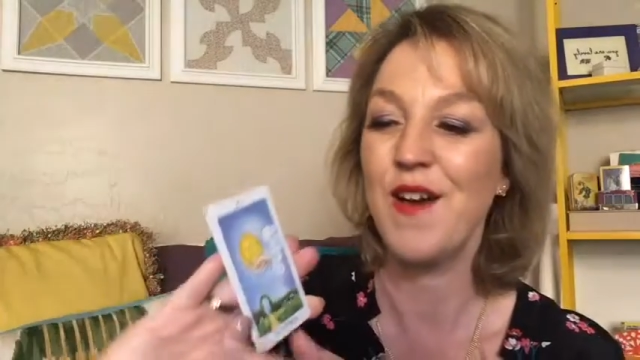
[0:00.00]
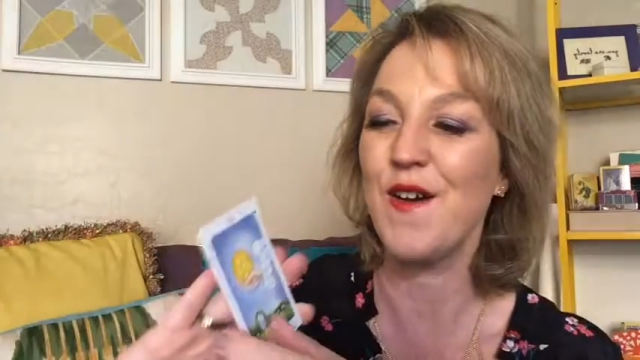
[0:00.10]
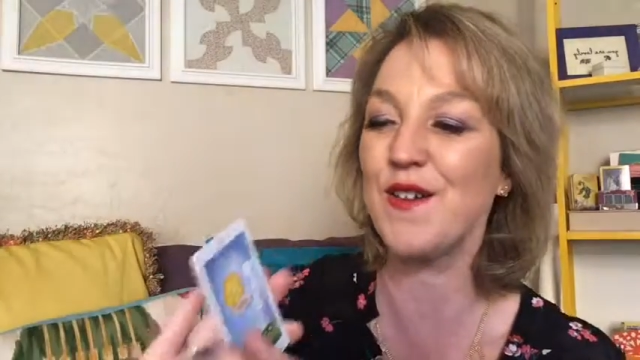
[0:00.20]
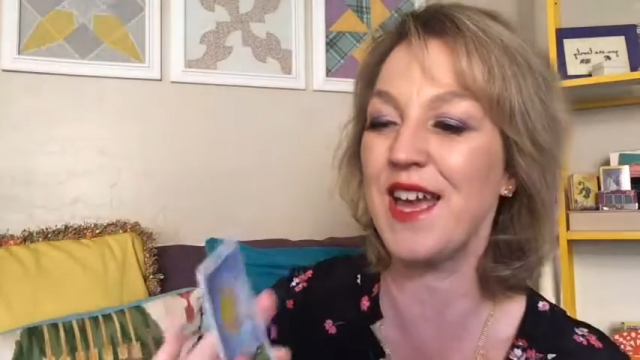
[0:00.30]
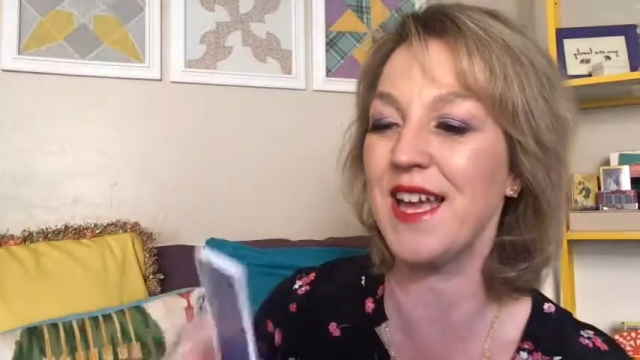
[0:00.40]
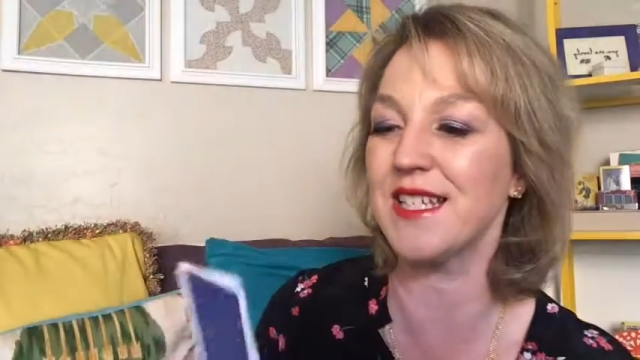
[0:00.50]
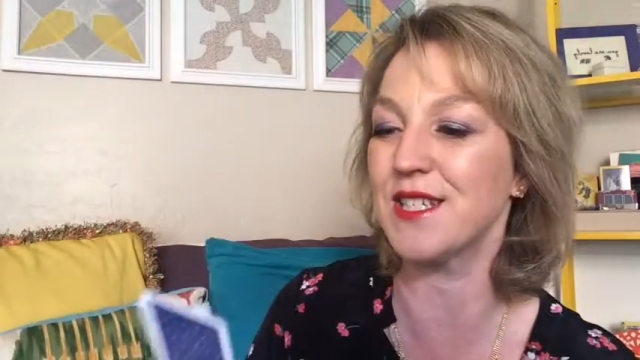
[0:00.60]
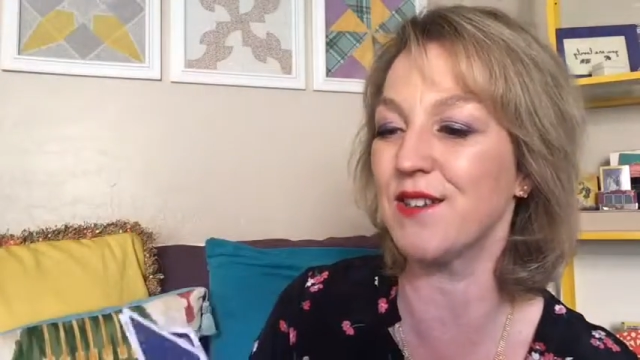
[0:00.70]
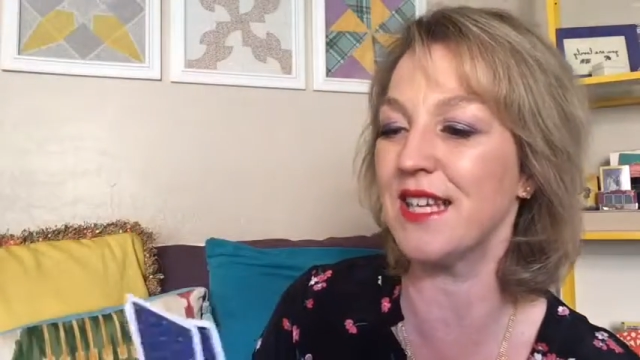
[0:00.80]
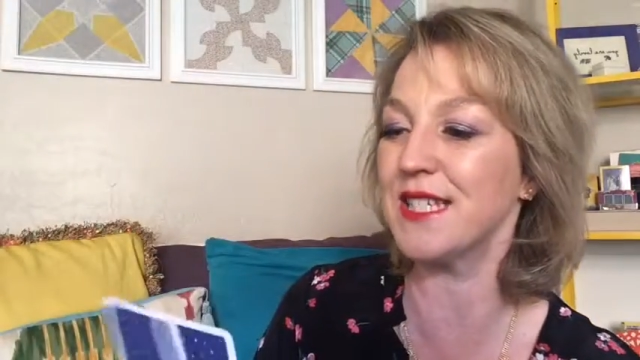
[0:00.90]
Okay,
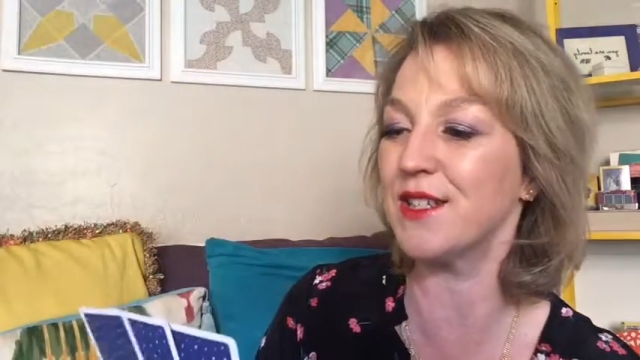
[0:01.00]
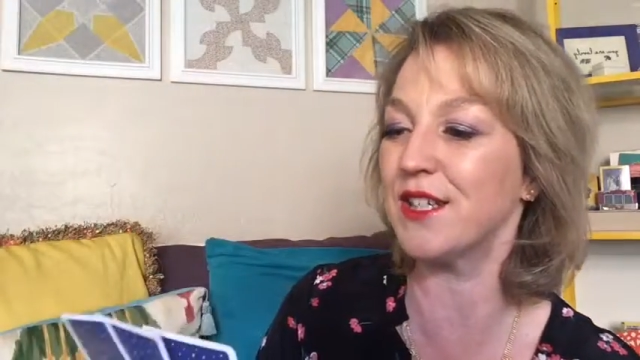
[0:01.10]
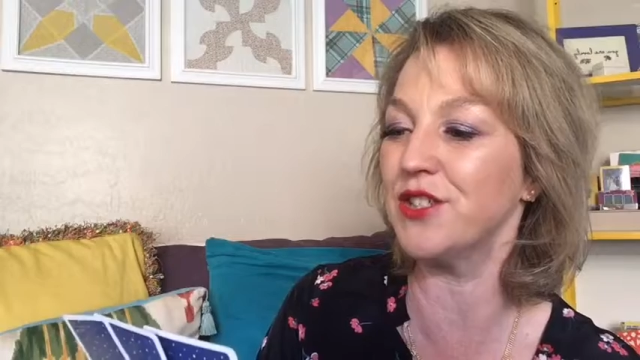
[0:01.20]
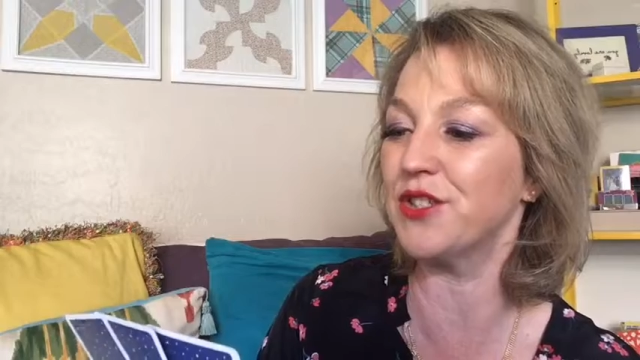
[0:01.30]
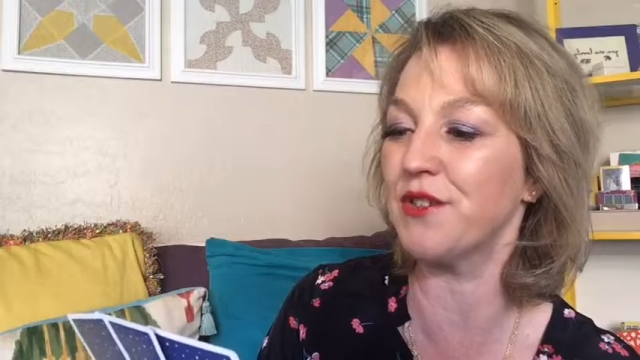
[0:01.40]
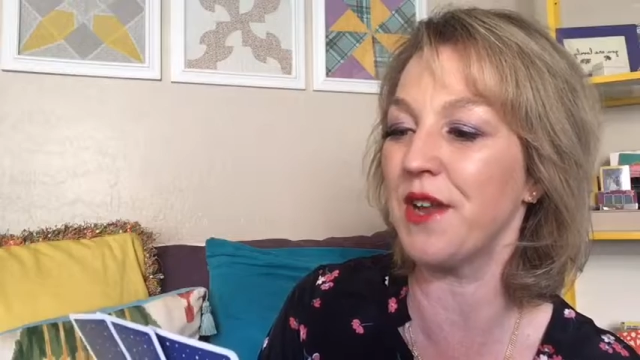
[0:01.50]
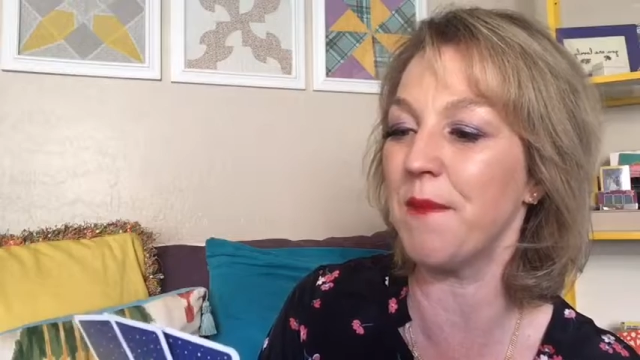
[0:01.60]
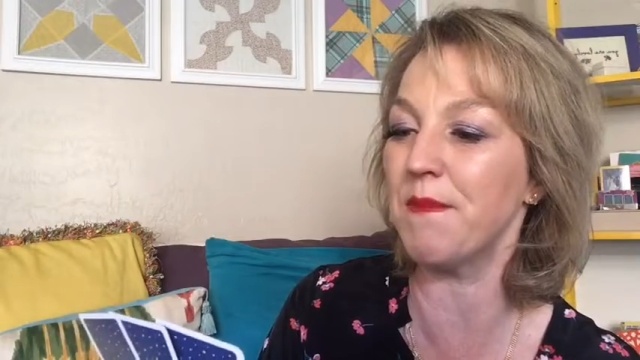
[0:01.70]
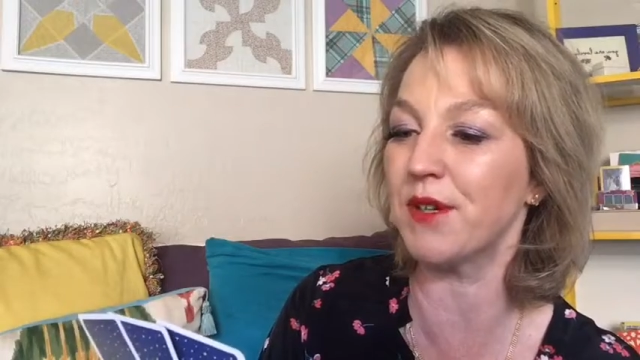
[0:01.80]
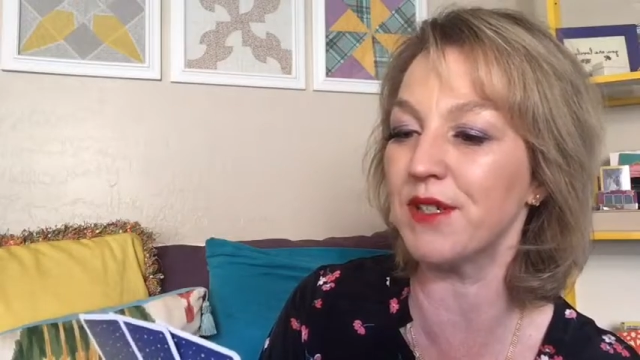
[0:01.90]
so let's look at your
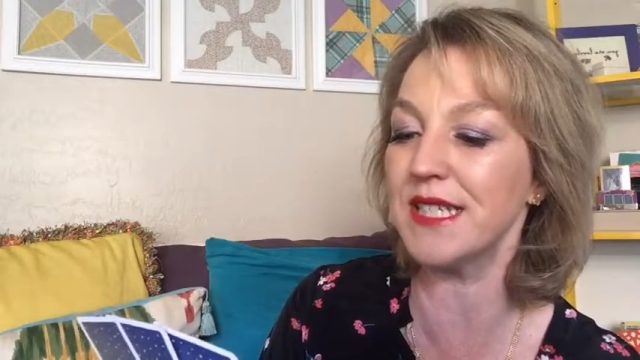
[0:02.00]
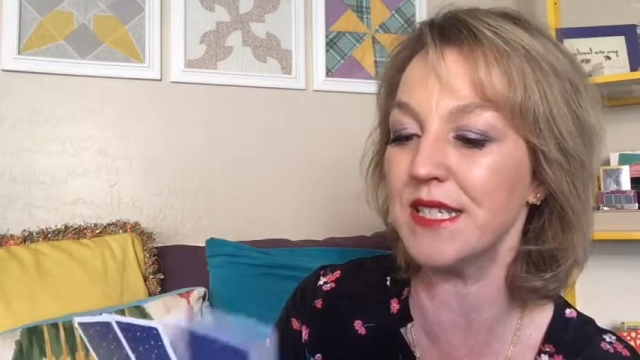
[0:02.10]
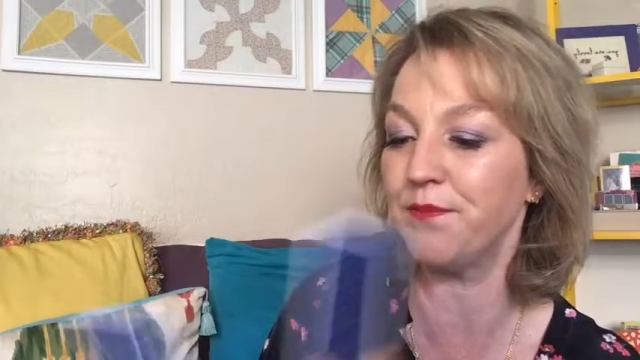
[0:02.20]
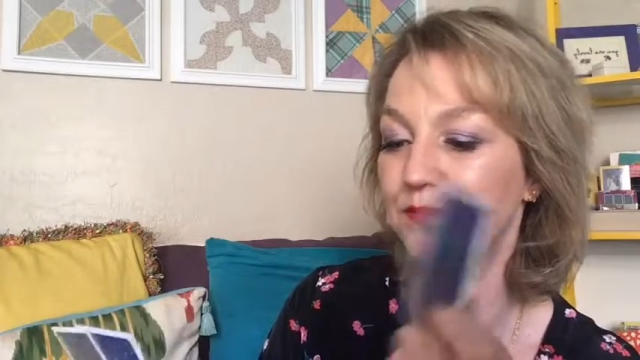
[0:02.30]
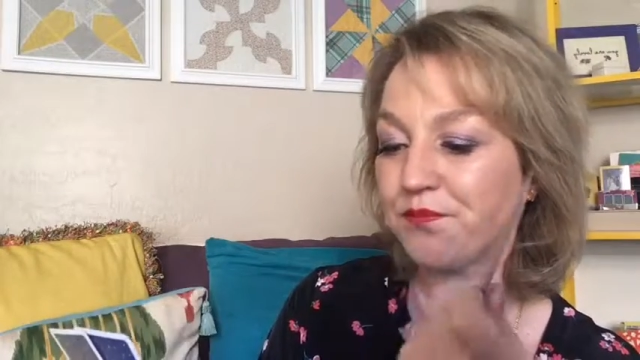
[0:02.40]
numbers.